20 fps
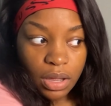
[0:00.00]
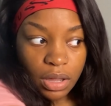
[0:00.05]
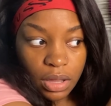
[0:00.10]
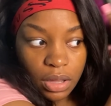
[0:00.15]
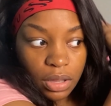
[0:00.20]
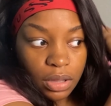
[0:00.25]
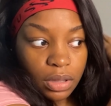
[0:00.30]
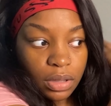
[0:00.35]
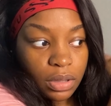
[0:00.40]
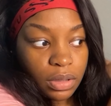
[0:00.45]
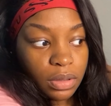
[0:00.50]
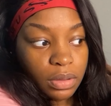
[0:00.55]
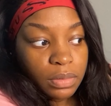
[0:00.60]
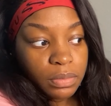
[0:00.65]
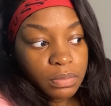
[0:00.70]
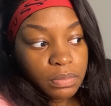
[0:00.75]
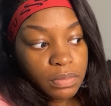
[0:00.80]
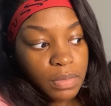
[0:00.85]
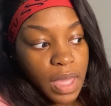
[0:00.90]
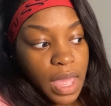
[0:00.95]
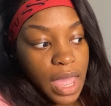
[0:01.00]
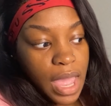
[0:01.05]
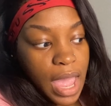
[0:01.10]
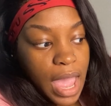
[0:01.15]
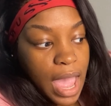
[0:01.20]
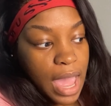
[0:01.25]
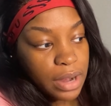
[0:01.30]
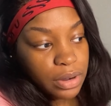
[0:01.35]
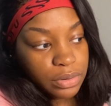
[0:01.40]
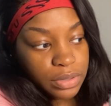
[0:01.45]

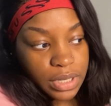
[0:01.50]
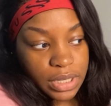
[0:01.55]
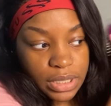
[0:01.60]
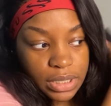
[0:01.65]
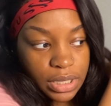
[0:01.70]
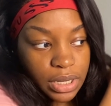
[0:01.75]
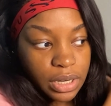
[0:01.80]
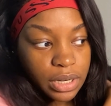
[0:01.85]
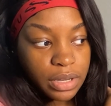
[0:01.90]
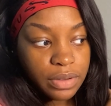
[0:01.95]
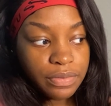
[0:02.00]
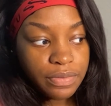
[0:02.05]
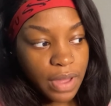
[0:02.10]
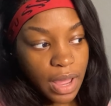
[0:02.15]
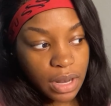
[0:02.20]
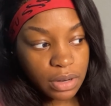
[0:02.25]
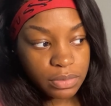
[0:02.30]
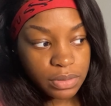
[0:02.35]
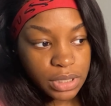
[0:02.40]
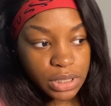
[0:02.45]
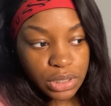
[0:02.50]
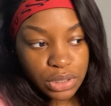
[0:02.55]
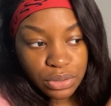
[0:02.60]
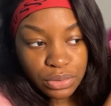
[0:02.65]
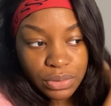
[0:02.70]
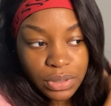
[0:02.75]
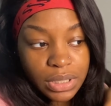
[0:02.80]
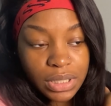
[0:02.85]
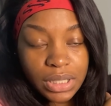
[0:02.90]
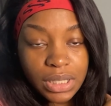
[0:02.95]
I don't necessarily follow it to
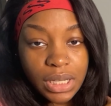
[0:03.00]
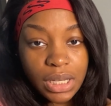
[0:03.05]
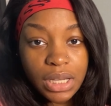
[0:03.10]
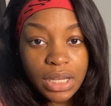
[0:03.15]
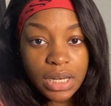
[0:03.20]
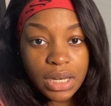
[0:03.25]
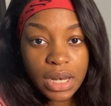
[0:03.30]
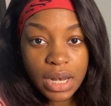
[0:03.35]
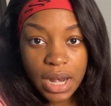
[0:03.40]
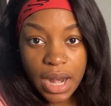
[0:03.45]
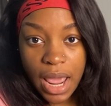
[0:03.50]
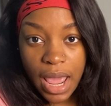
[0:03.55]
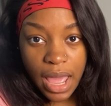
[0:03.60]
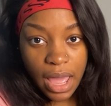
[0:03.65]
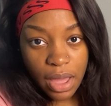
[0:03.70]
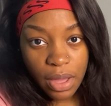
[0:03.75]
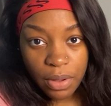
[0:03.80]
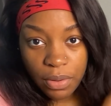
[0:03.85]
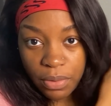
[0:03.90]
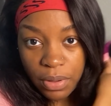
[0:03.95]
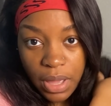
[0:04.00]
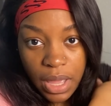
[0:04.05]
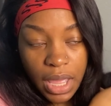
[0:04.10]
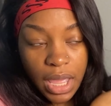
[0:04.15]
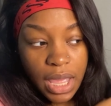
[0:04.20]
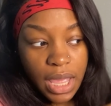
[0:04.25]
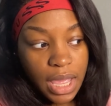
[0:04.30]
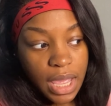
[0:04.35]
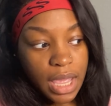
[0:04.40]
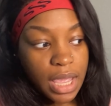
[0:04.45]
a T now,
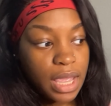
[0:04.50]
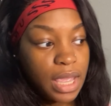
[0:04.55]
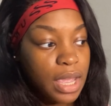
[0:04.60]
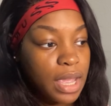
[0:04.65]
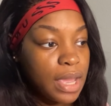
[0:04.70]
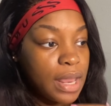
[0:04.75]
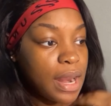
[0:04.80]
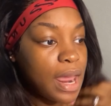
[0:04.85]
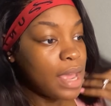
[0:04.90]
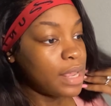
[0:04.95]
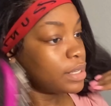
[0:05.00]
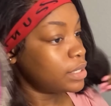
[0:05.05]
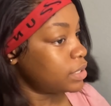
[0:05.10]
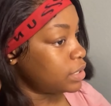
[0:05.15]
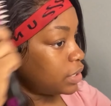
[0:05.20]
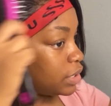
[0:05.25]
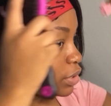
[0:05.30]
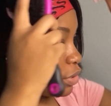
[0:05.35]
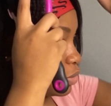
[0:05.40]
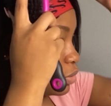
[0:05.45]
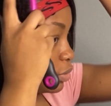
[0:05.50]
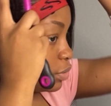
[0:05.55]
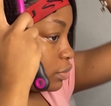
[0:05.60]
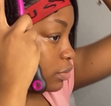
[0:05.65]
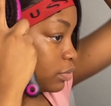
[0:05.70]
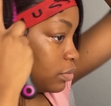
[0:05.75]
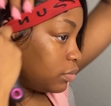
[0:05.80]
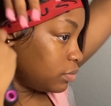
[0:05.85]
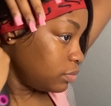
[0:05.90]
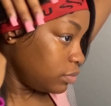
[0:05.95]
and I still
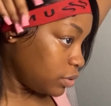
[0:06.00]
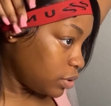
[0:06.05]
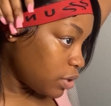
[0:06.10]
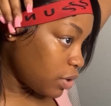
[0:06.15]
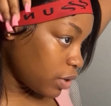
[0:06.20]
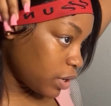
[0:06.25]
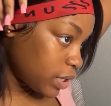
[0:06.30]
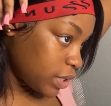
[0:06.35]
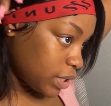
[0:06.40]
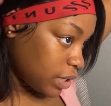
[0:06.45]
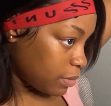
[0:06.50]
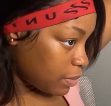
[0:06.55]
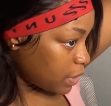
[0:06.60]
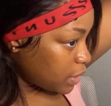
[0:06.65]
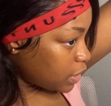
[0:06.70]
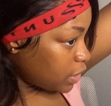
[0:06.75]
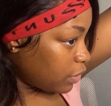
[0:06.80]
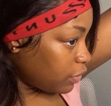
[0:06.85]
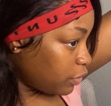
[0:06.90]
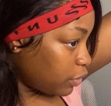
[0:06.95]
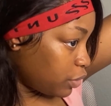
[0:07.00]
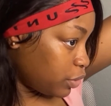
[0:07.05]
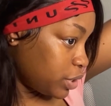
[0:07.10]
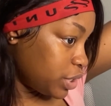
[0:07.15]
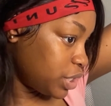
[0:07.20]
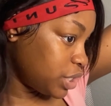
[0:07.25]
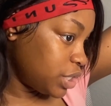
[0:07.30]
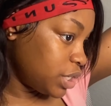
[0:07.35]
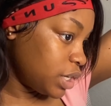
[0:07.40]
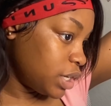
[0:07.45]
do, you know, consider myself
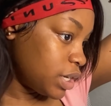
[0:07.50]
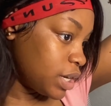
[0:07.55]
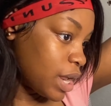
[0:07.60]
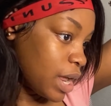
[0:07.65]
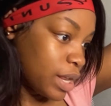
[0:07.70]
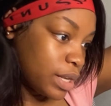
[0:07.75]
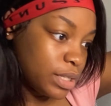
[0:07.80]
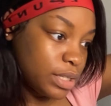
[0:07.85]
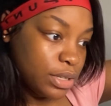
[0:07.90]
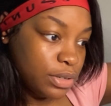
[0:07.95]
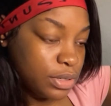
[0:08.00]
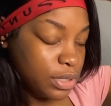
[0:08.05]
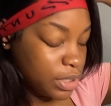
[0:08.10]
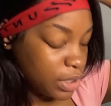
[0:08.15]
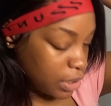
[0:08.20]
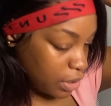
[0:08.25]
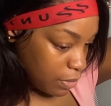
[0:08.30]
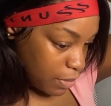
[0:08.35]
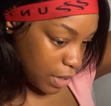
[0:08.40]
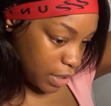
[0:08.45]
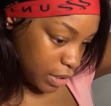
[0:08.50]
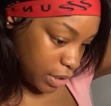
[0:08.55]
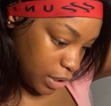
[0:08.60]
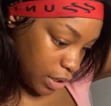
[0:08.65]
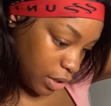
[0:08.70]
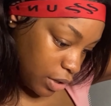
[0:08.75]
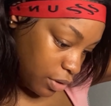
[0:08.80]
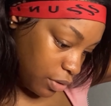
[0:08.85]
Christian. I still consider myself